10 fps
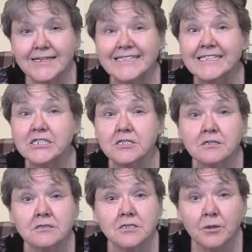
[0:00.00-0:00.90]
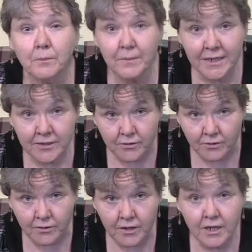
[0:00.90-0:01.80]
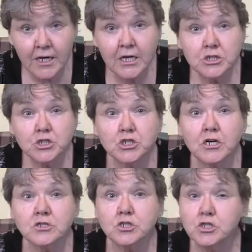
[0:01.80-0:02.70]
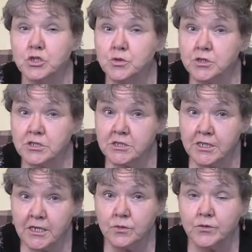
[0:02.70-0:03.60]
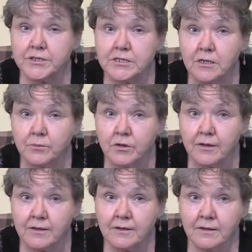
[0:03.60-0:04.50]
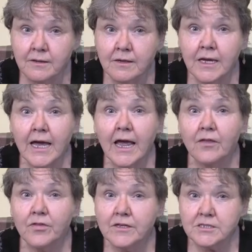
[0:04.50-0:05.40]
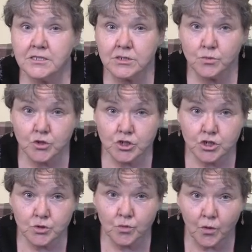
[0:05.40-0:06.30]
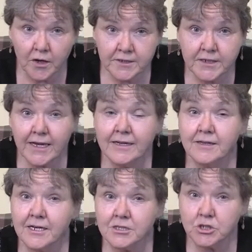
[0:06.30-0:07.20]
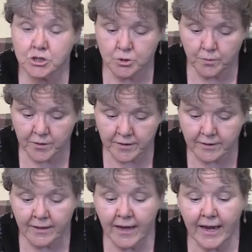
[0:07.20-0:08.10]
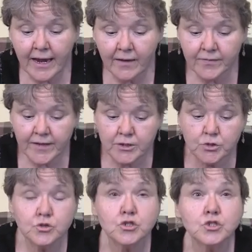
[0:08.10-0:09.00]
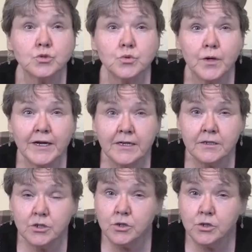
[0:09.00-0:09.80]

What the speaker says: It doesn't matter. Just you stick with something. This is what you want a yes to be, and then you train